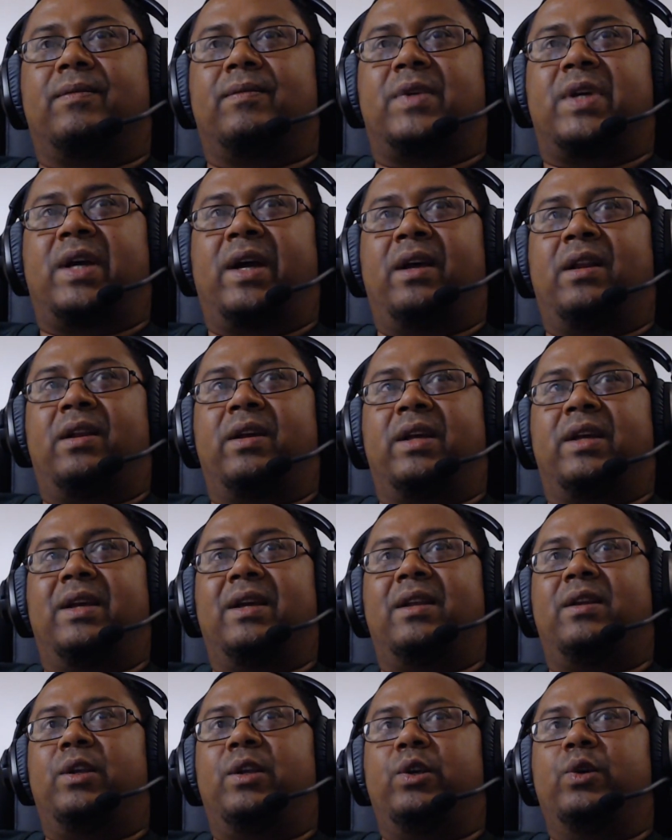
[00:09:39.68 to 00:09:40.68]
kind of
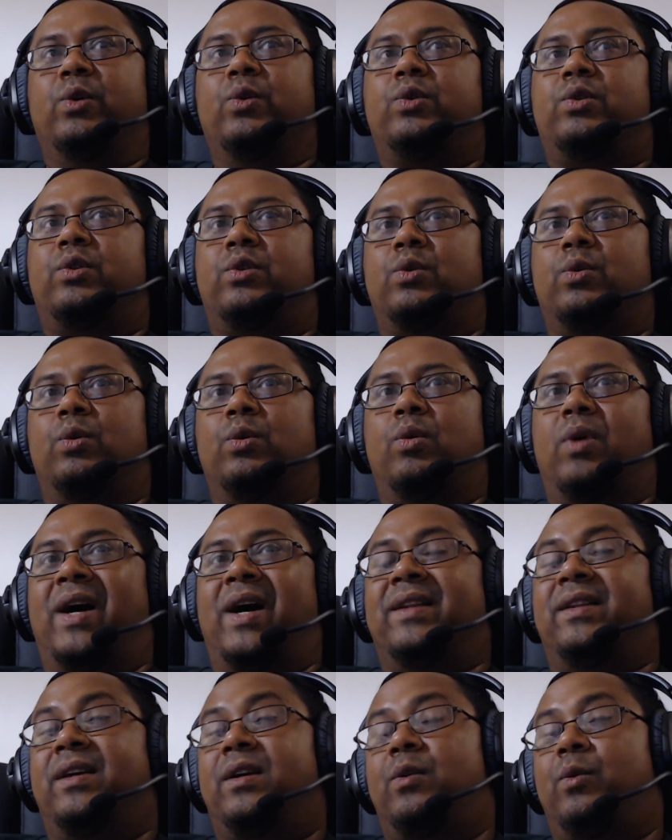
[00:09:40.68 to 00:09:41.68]
get used to
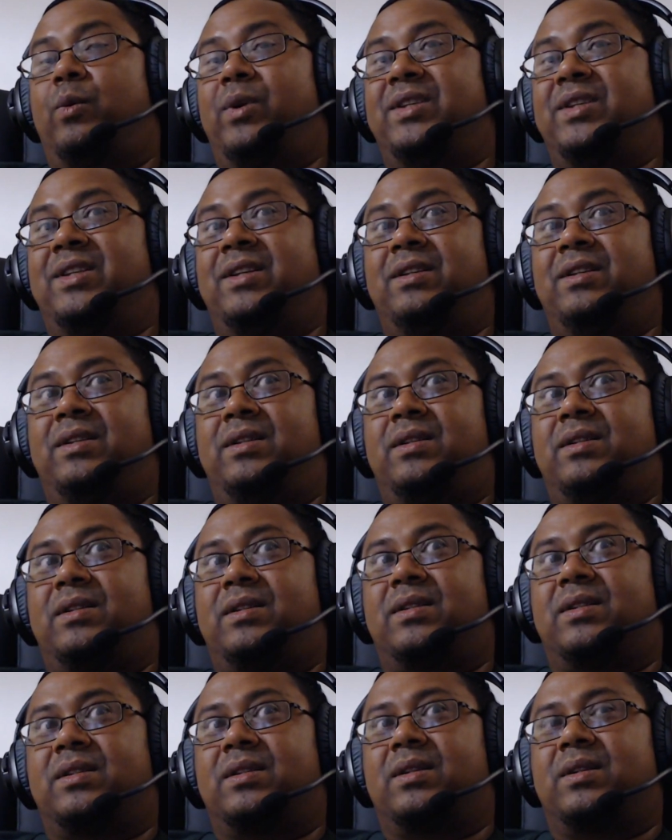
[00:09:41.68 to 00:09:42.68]
other
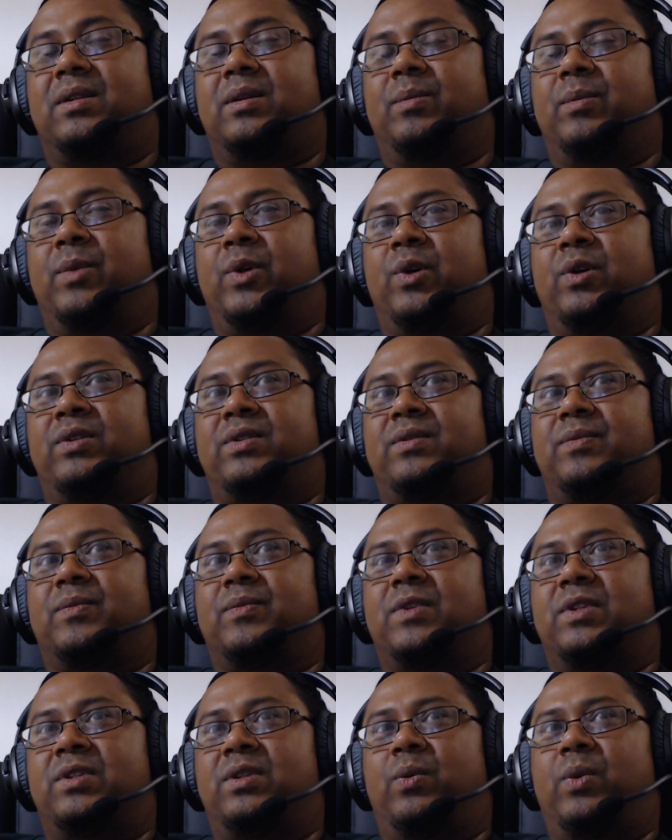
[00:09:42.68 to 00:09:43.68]
cuisines because
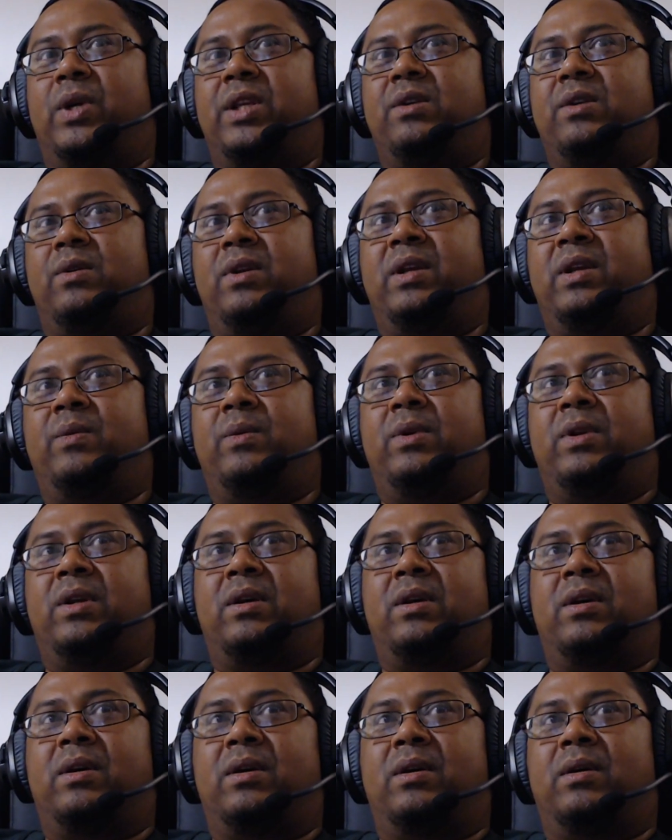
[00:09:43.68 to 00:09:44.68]
so when you live in
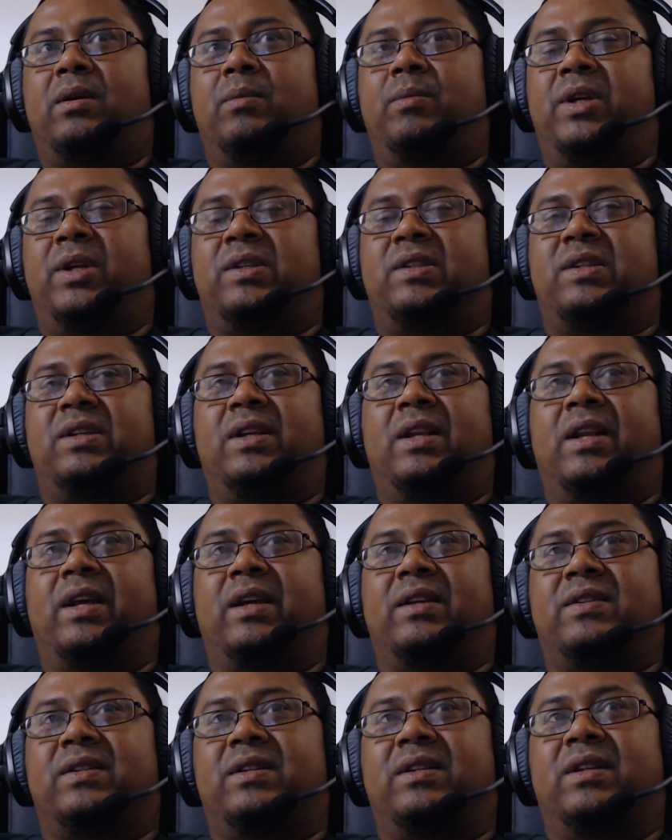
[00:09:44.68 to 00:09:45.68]
a big city
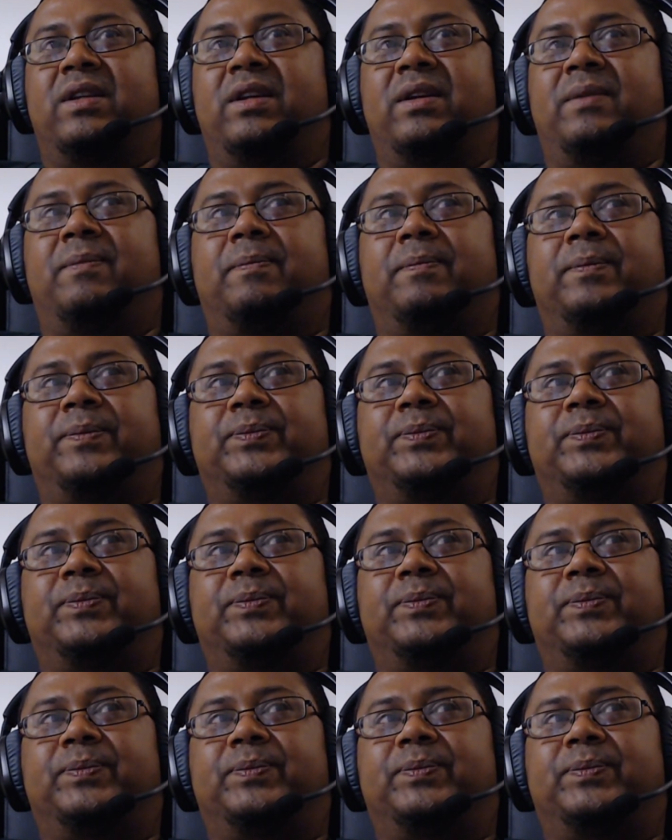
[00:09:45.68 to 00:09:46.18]
like Sydney,